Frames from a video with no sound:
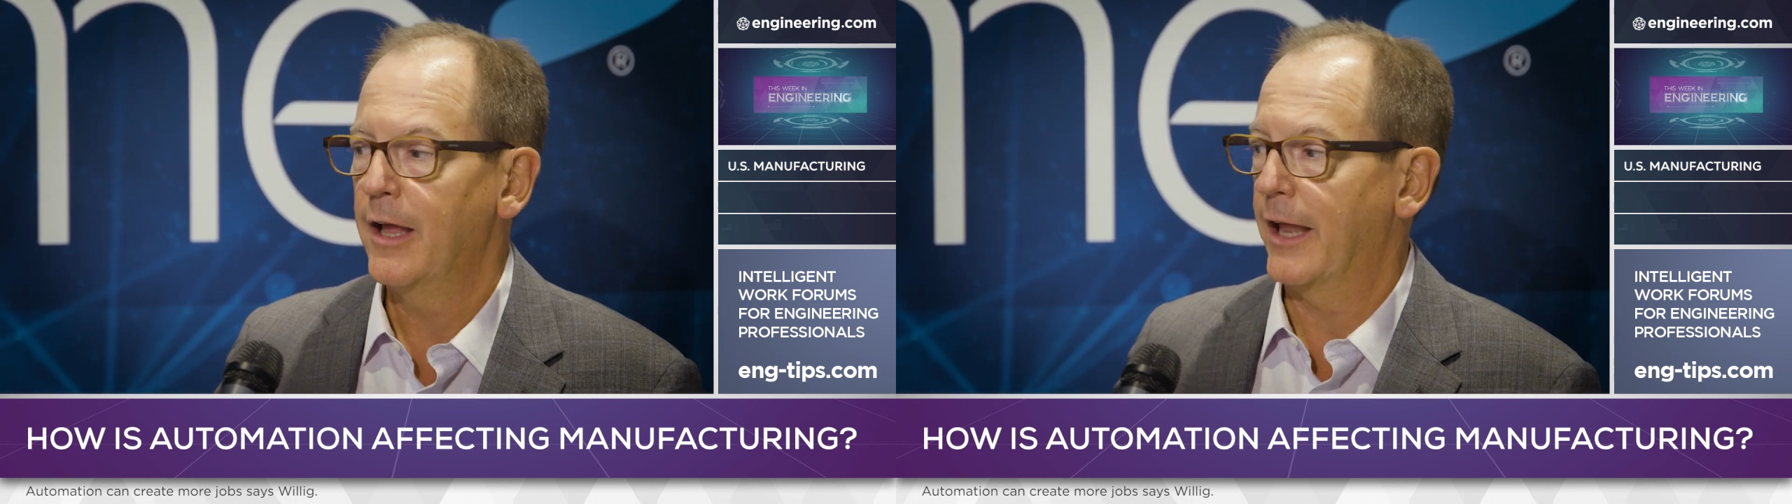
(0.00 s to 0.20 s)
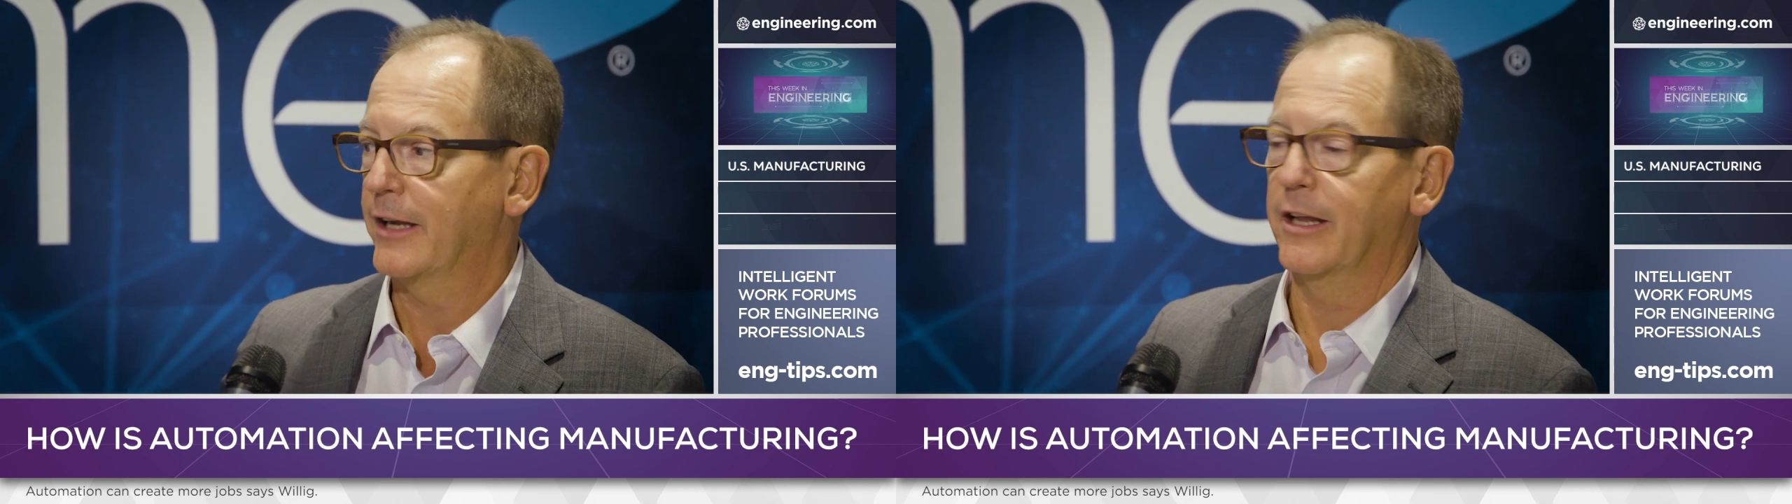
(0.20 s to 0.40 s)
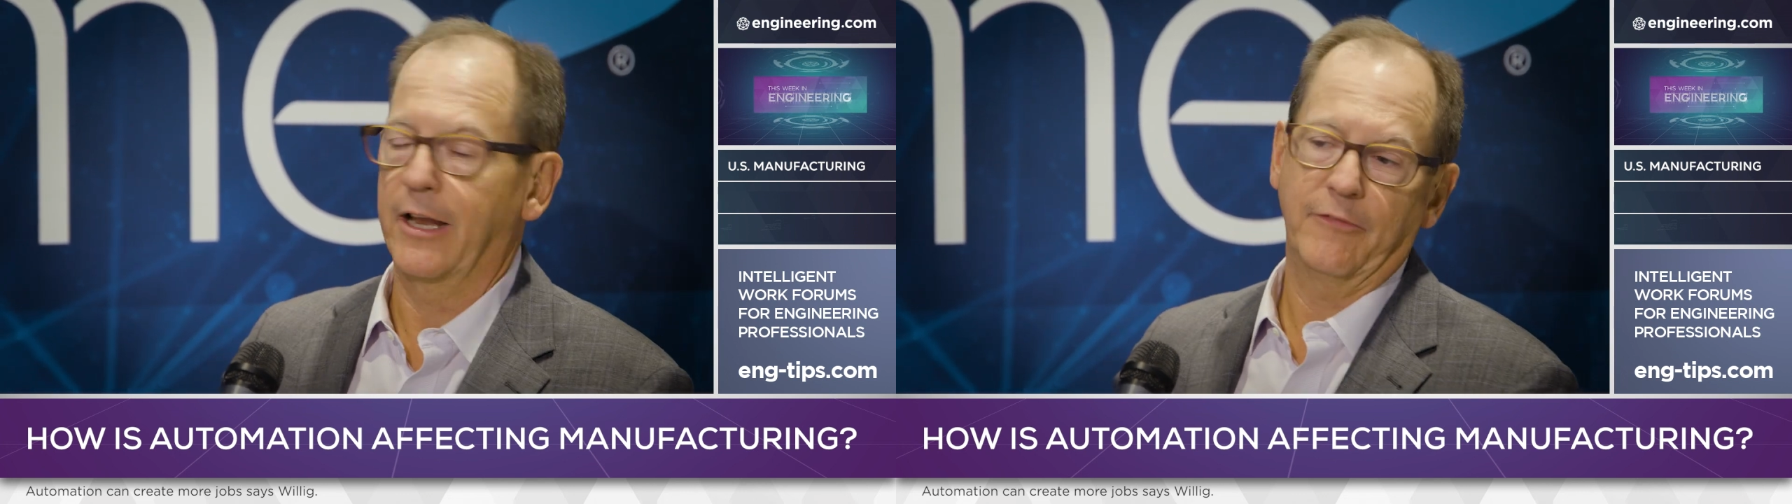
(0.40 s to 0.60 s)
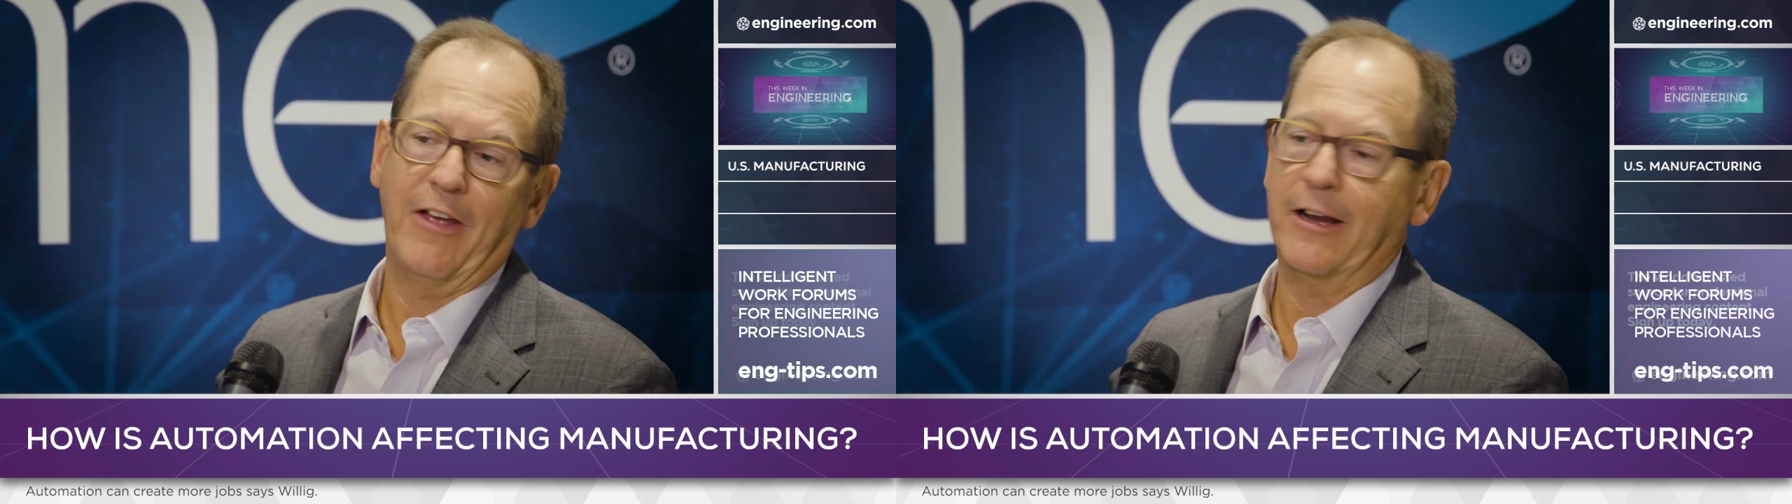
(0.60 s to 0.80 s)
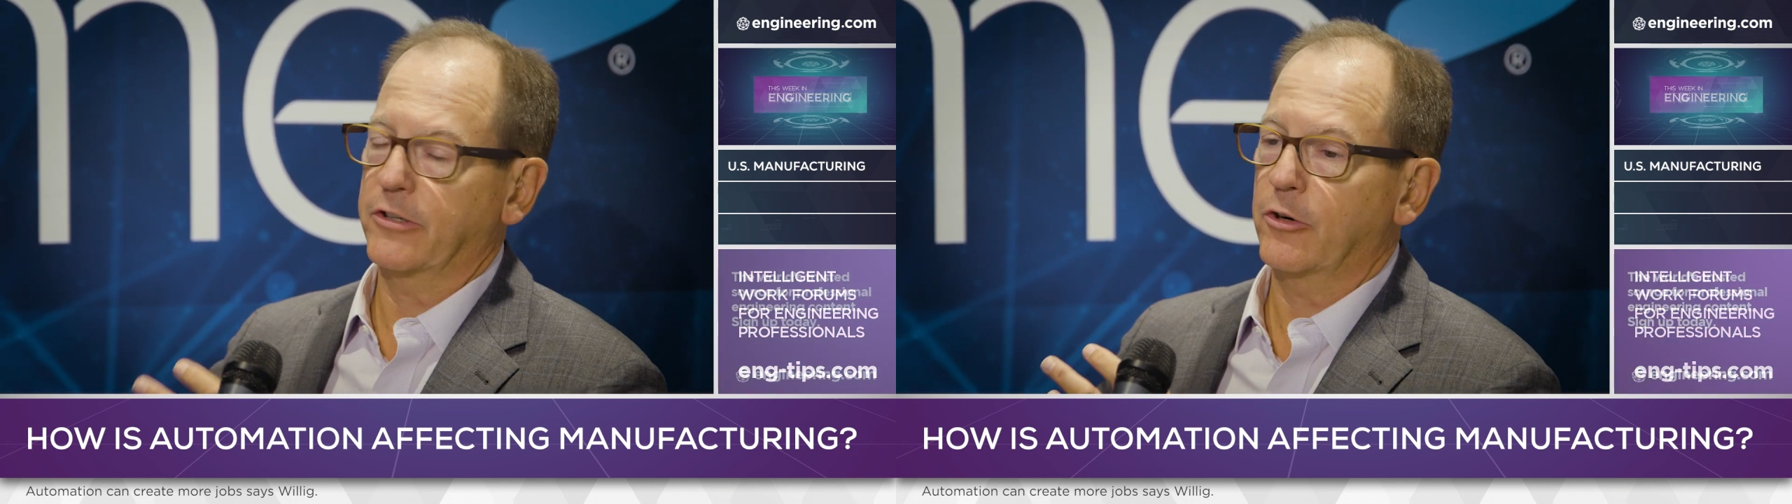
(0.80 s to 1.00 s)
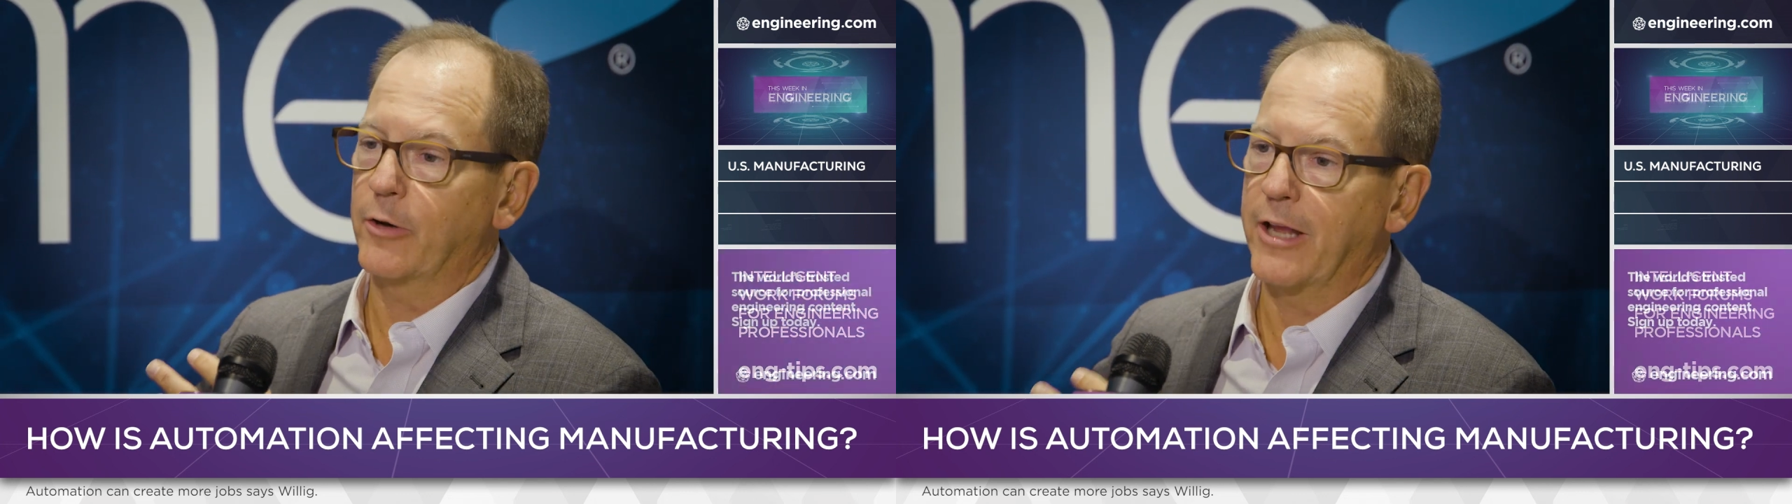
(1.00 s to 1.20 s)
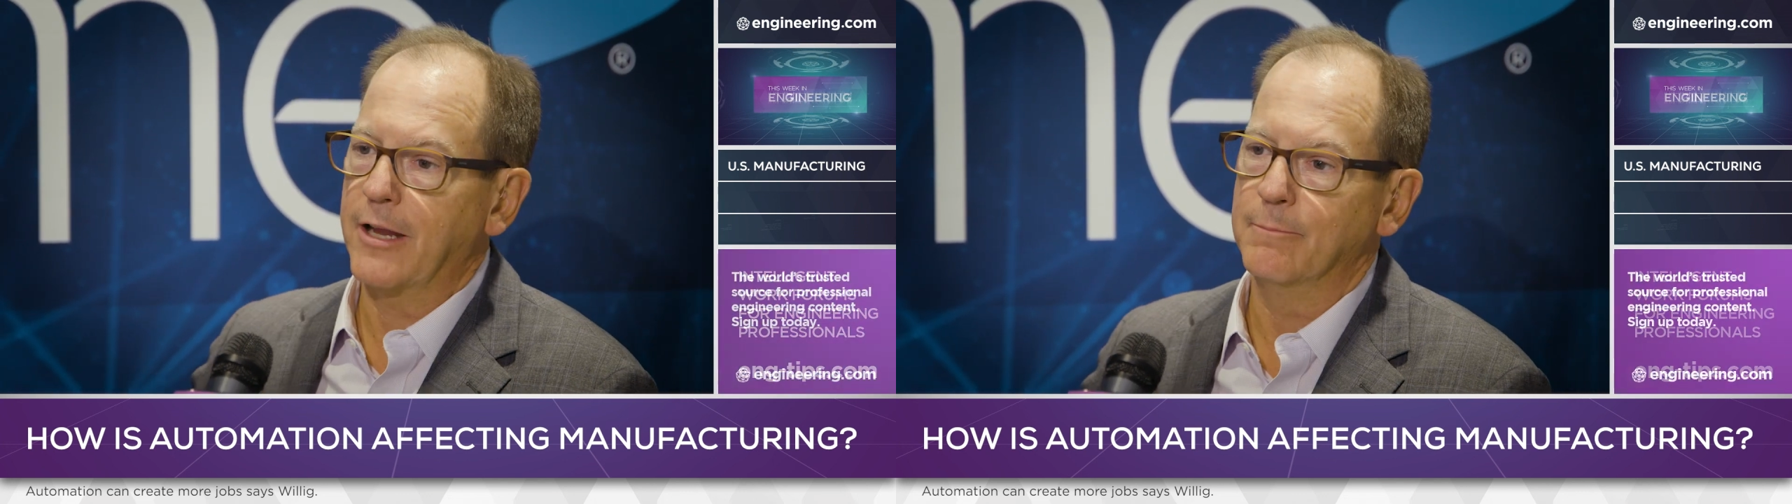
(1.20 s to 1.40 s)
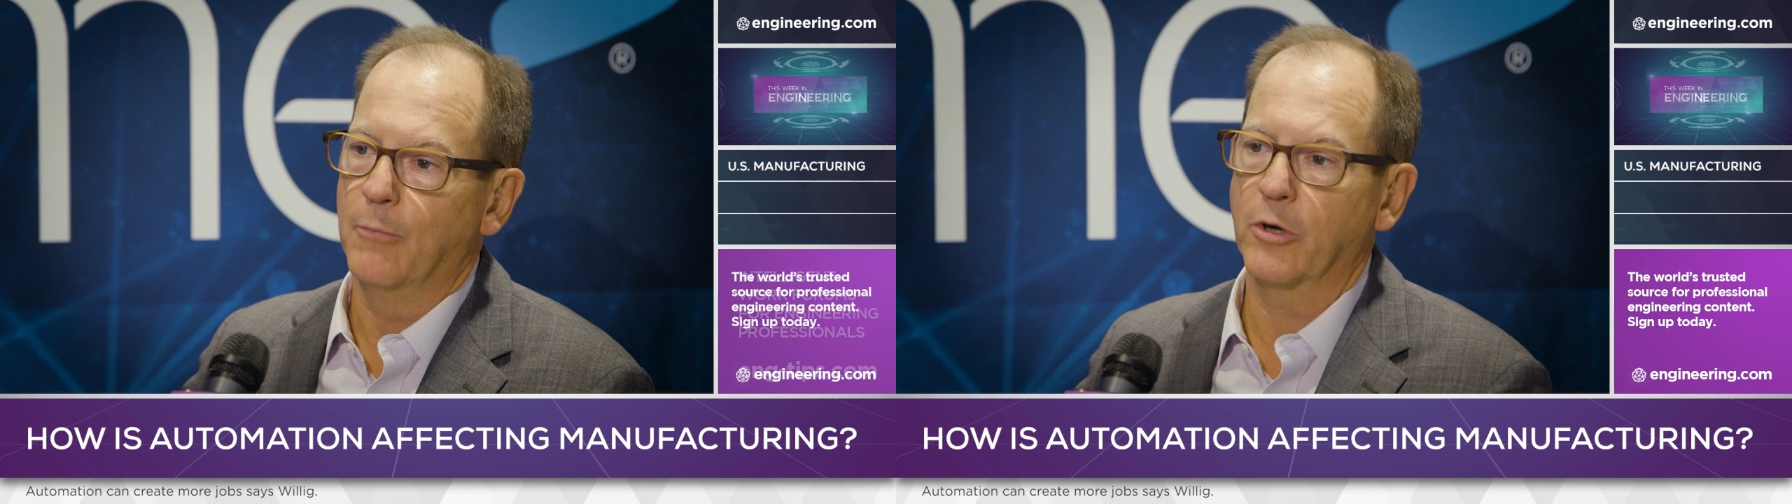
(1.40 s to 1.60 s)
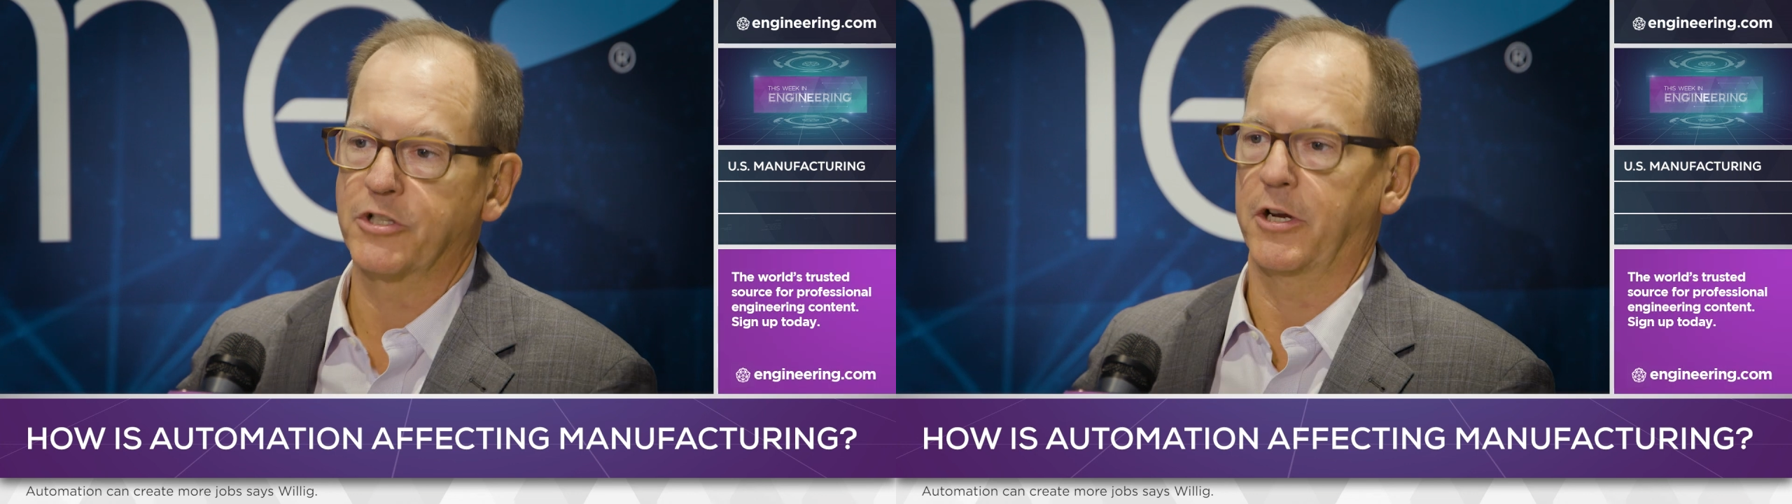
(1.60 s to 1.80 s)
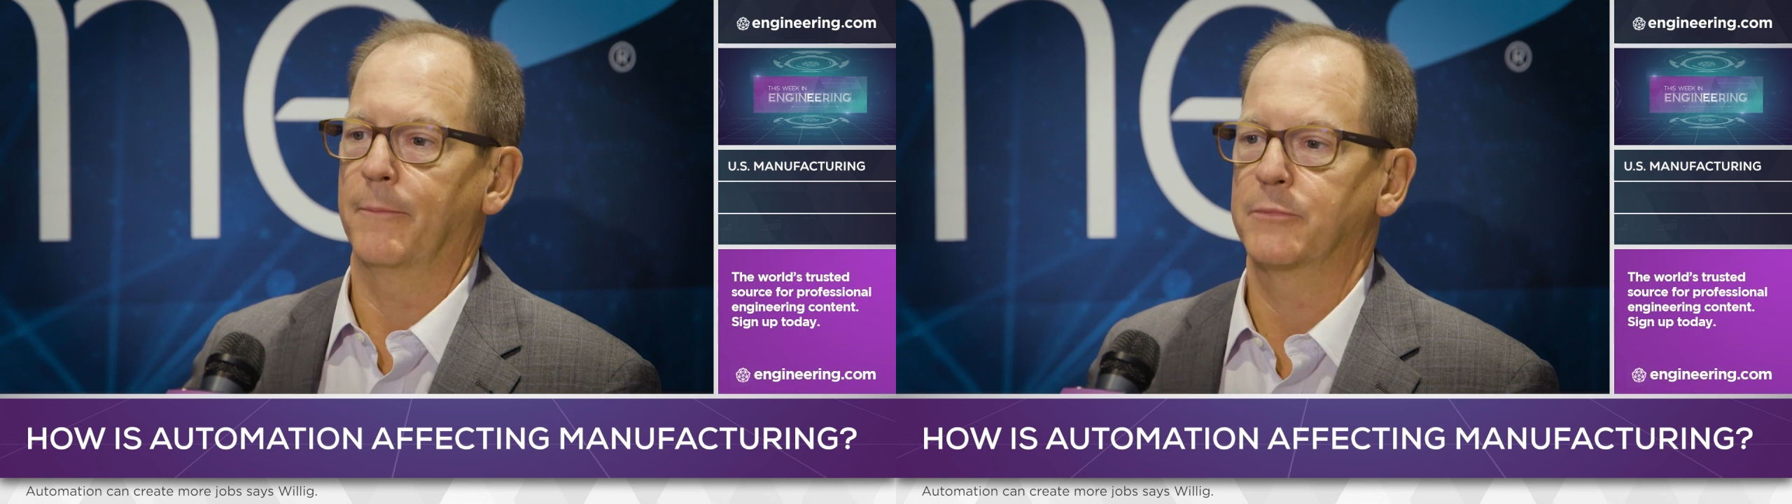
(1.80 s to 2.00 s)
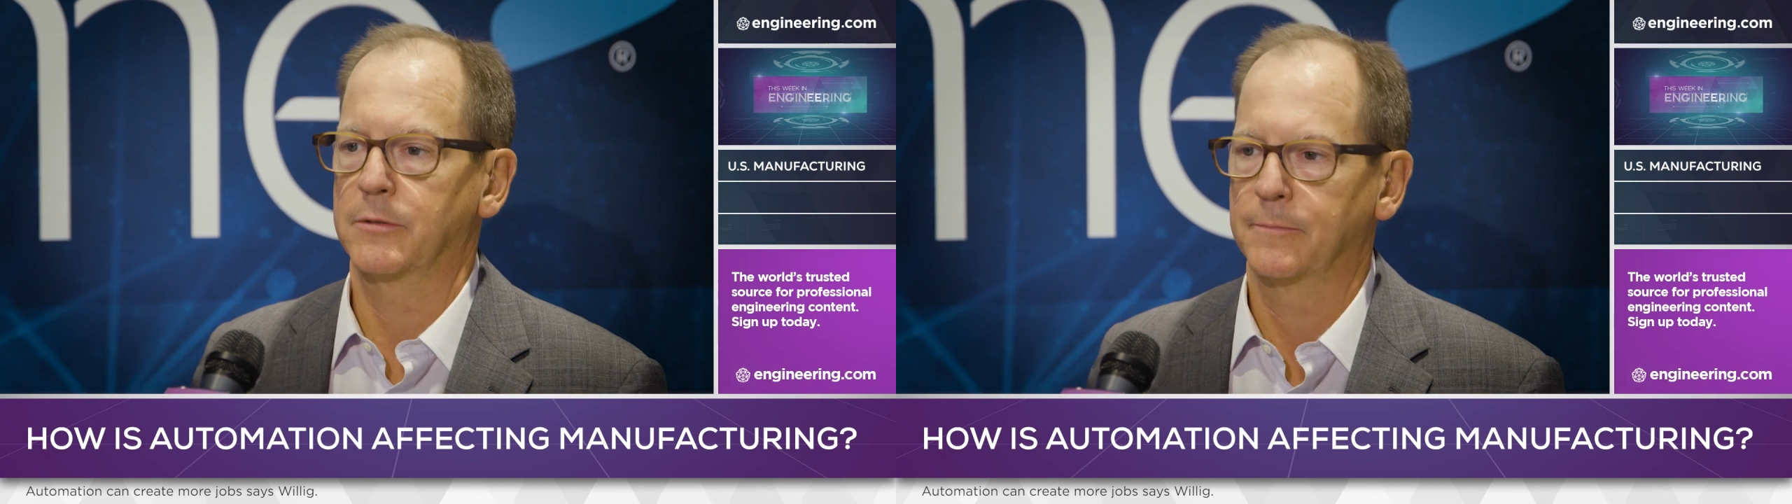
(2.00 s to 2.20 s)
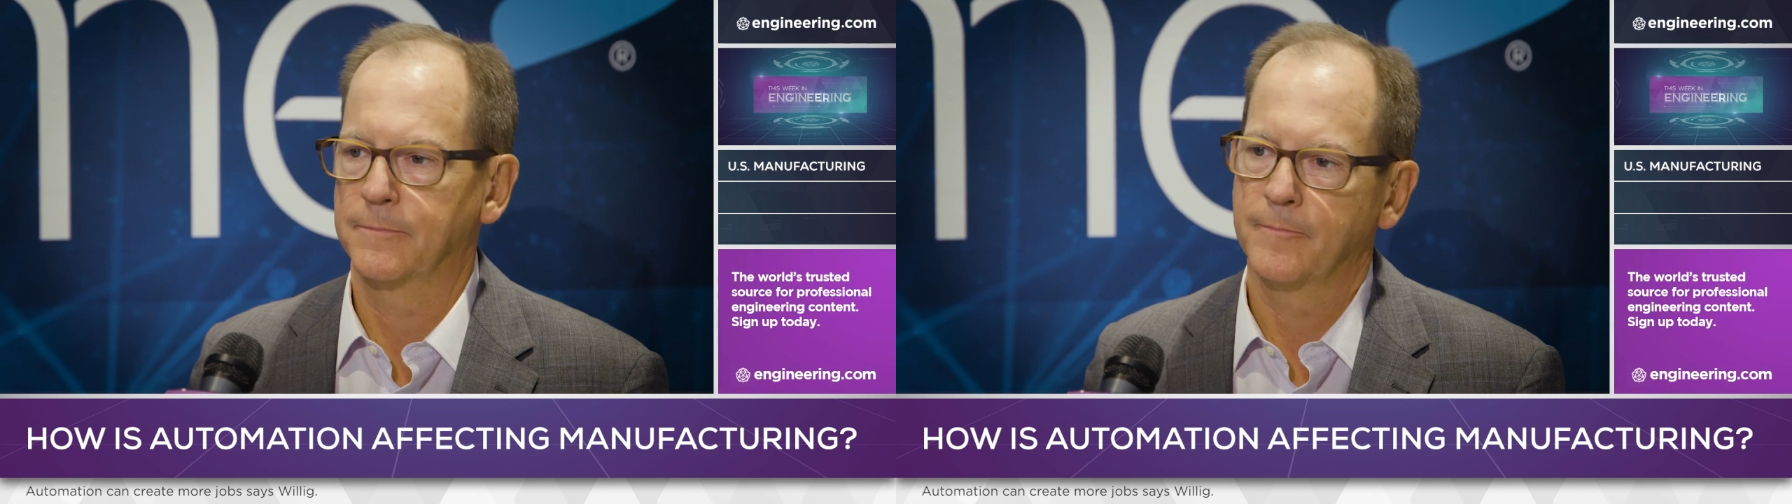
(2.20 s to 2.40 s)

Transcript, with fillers: and can in fact create more jobs